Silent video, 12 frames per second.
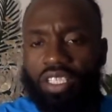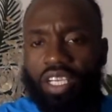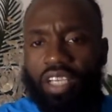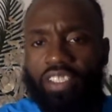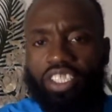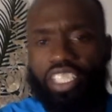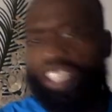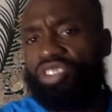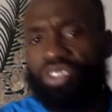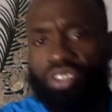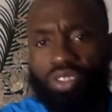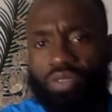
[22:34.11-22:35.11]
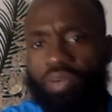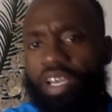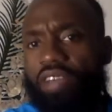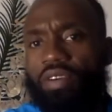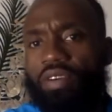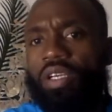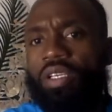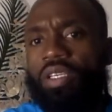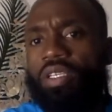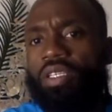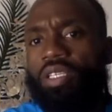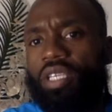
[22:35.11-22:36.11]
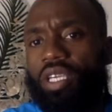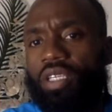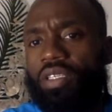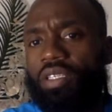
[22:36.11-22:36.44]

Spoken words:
and genders or whatever, yeah,